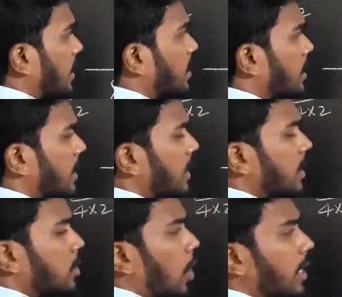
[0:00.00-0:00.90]
This
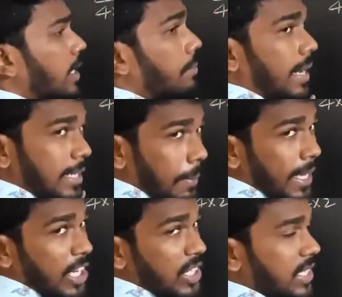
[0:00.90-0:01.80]
is not in a
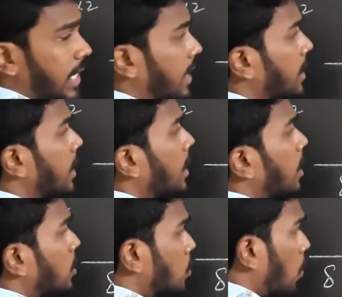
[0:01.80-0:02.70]
multiplication sign.
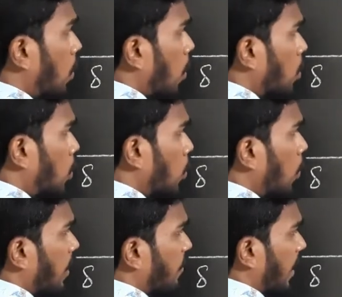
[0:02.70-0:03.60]
So
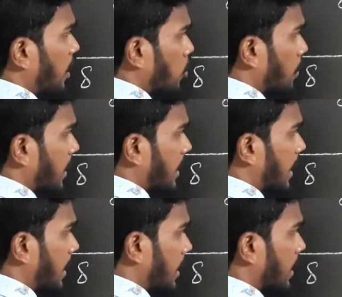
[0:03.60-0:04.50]
2 and 5 should be
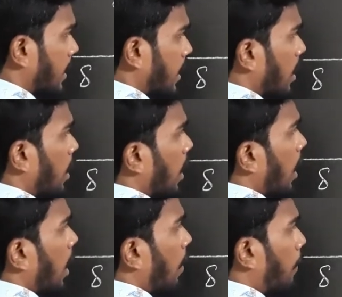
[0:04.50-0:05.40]
written.
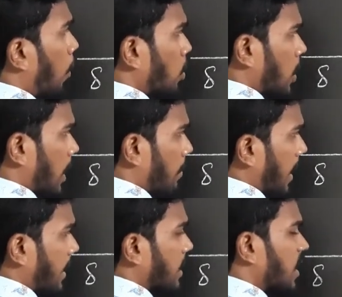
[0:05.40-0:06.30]
Both are
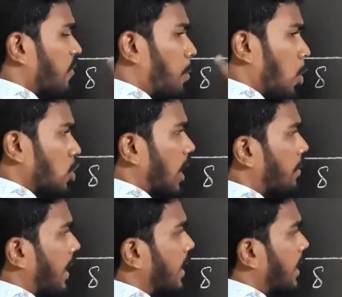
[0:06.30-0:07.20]
minus. If both are
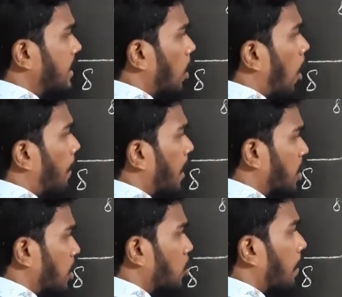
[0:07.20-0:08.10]
minus,
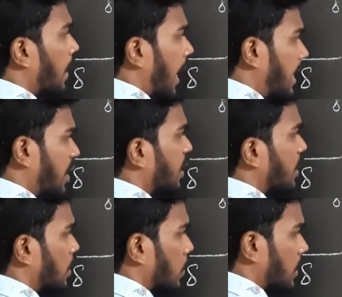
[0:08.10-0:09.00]
operation should be
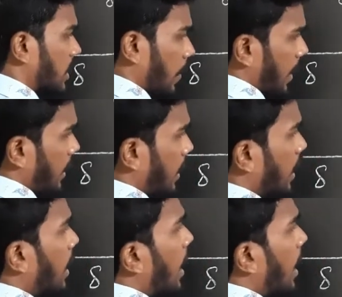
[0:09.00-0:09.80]
addition. So 7.